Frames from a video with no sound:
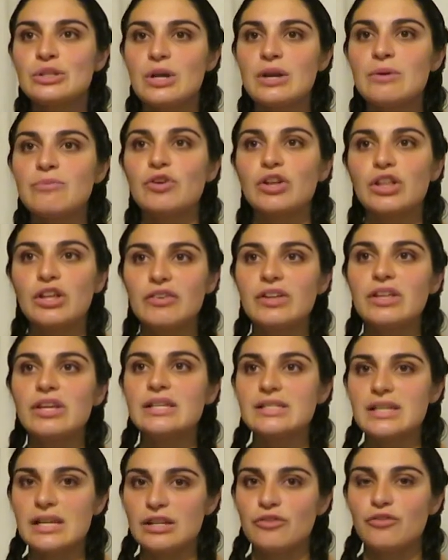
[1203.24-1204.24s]
So I'm really, really
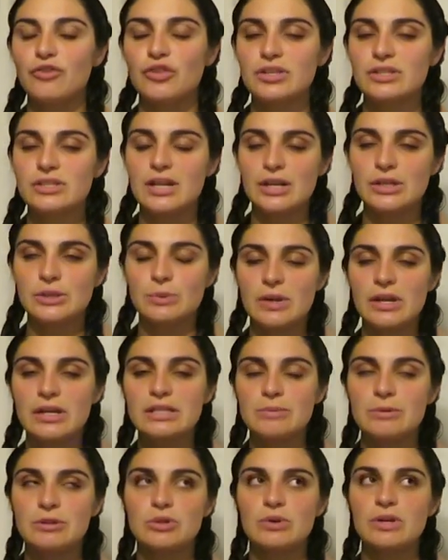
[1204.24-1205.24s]
excited for this next
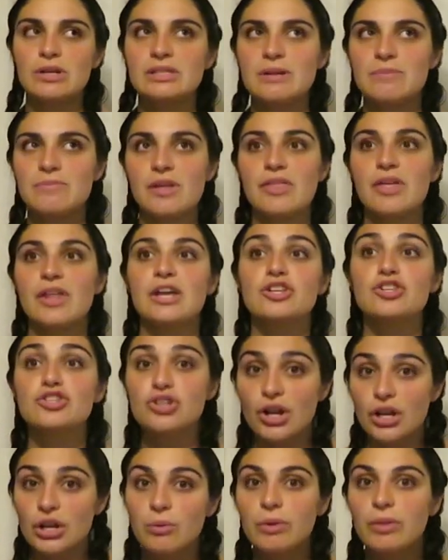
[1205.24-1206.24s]
week to be doing something that I
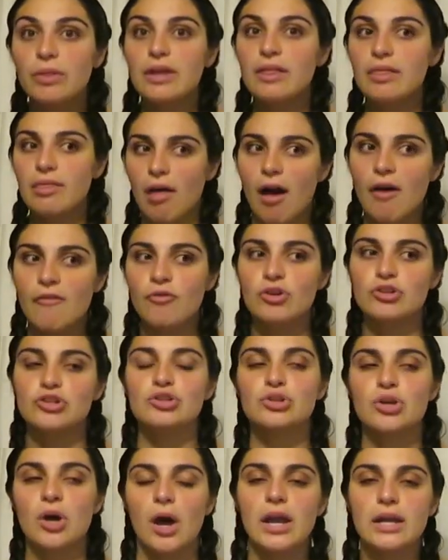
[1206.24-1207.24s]
genuinely love,
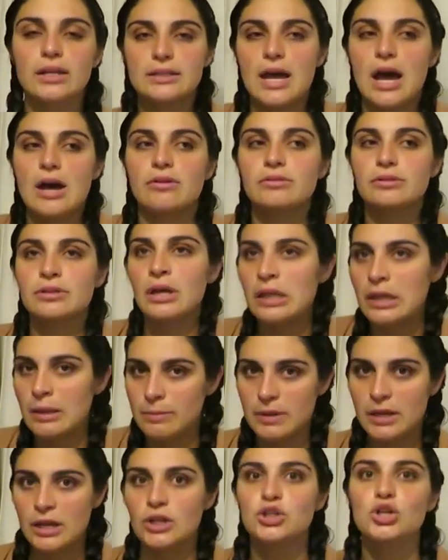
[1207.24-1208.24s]
which is going down to
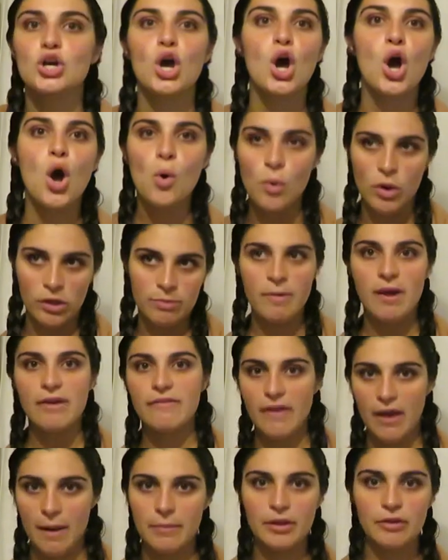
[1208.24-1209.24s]
the beach with
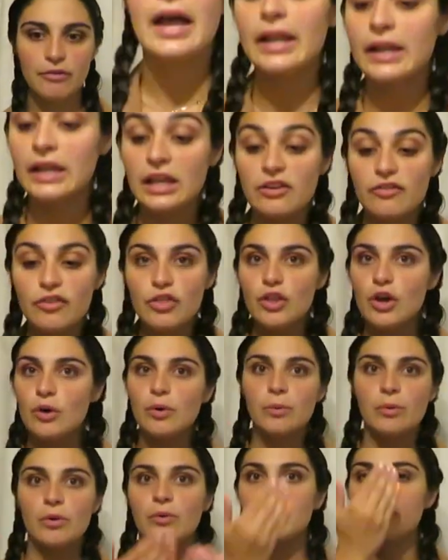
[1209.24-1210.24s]
my family. And even
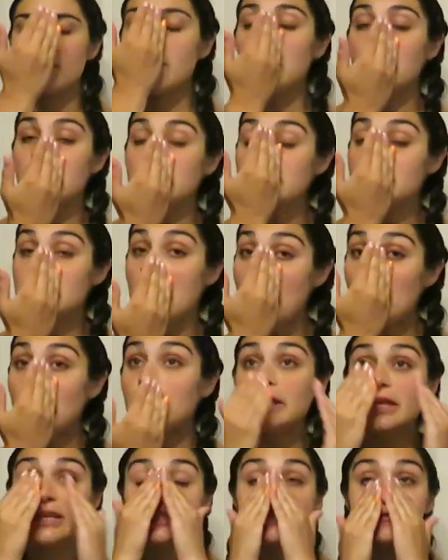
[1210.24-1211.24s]
though it will be an
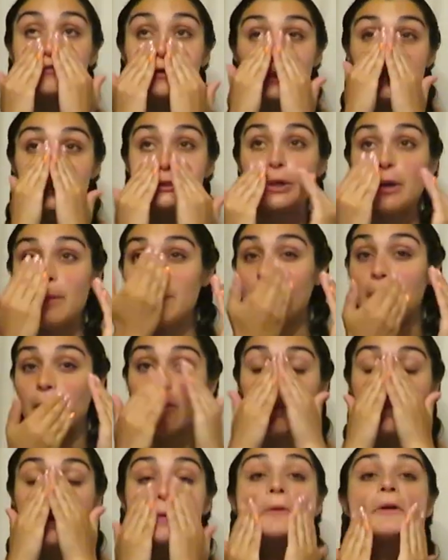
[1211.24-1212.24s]
entirely different trip, but
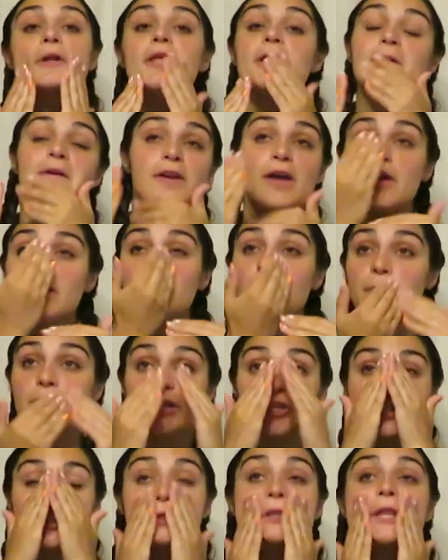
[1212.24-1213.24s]
I won't be able to like go down to the
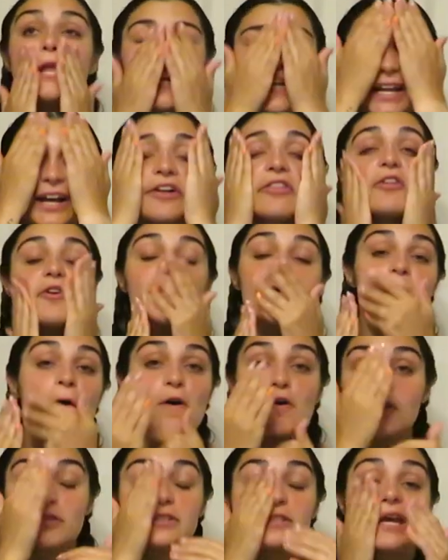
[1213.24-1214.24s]
beach and lay down there
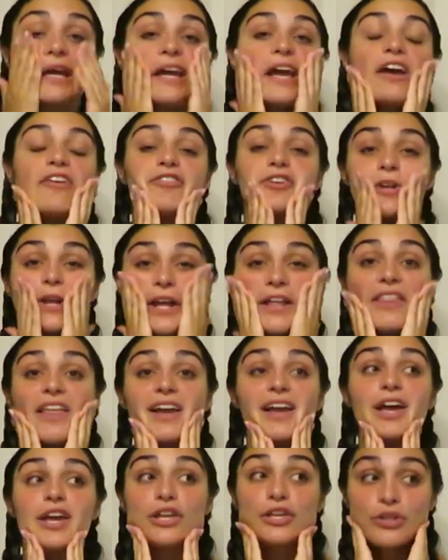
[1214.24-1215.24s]
all day, every day,
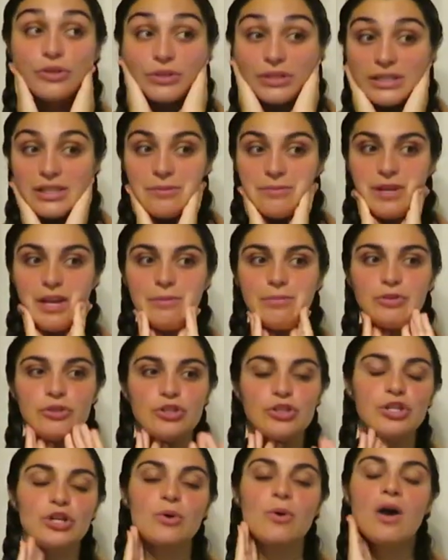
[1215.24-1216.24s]
like I used to be able
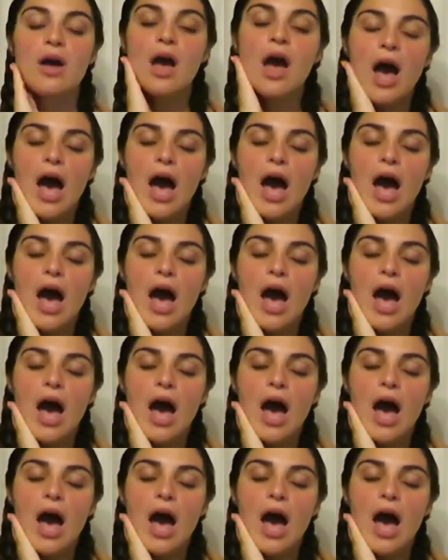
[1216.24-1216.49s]
to do,